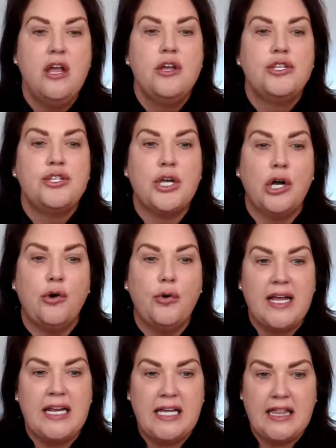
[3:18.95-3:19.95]
So
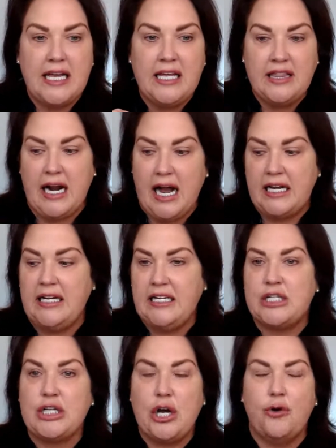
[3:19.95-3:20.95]
anything that I need
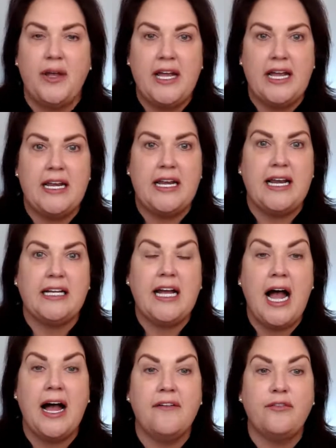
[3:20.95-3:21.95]
to go in and
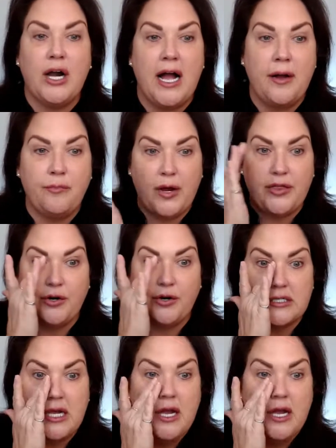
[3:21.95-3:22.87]
cover up, whether it's